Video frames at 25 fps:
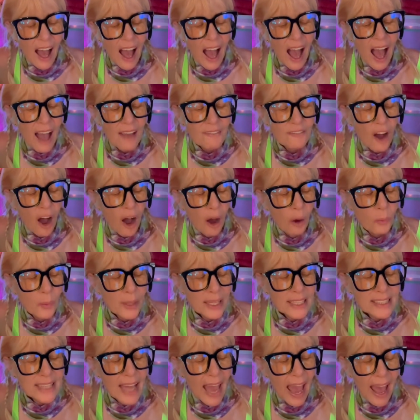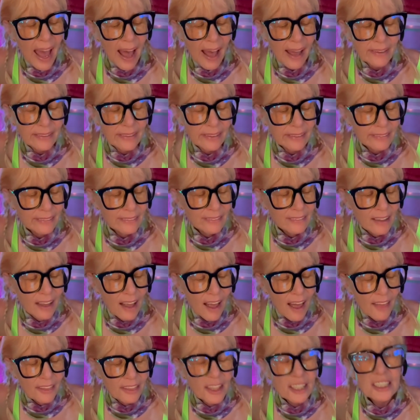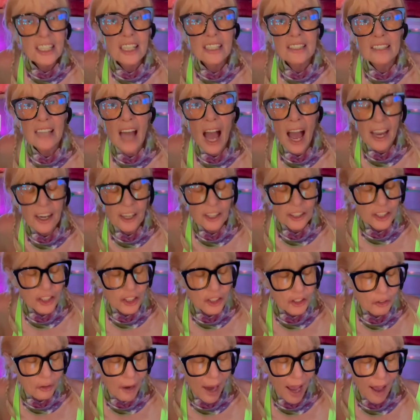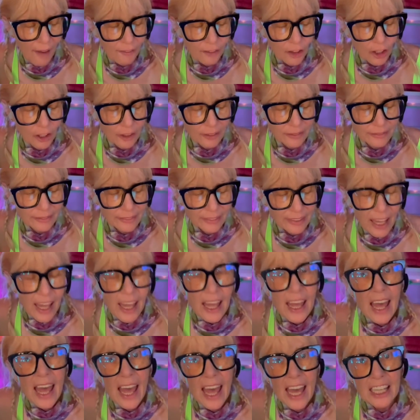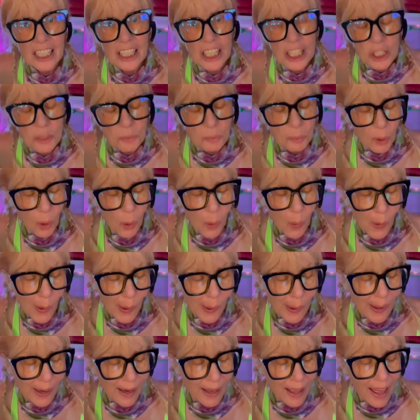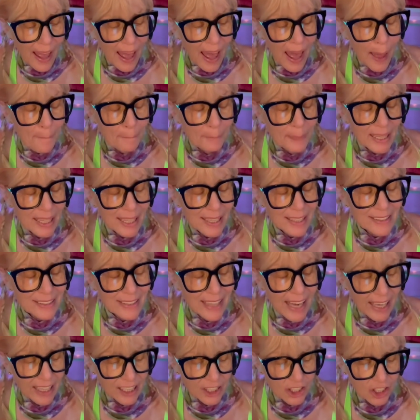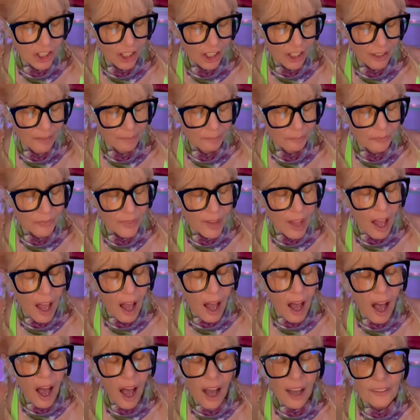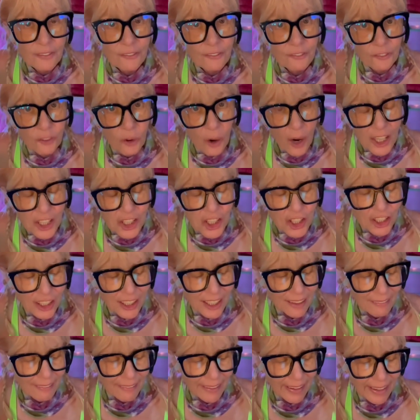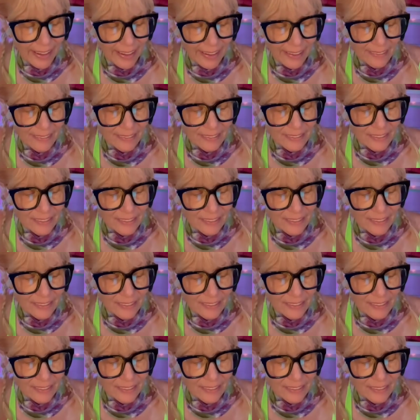I've always had the desire to travel, explore, and be in nature. Unfortunately,